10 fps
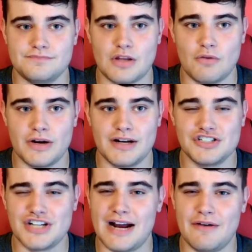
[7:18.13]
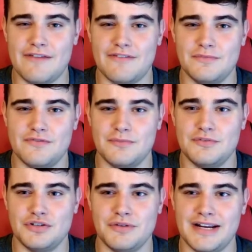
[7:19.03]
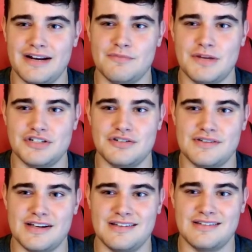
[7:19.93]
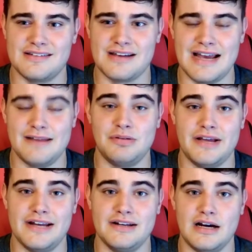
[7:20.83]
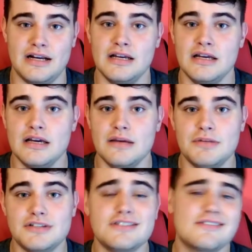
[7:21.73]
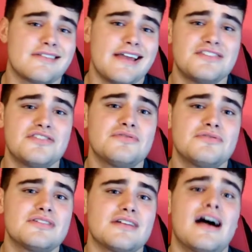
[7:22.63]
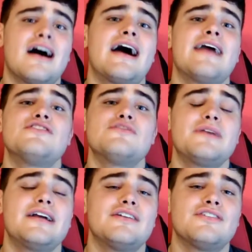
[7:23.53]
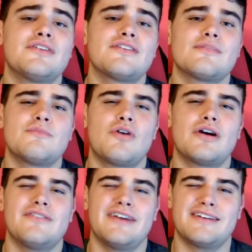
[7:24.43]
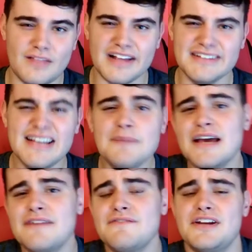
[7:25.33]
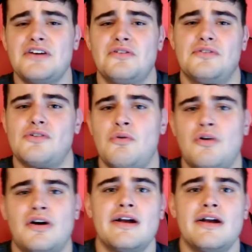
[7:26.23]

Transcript: We're going to shy away from doing it as much as I had planned on. But just stay tuned. I do plan on doing some more like top 10 videos or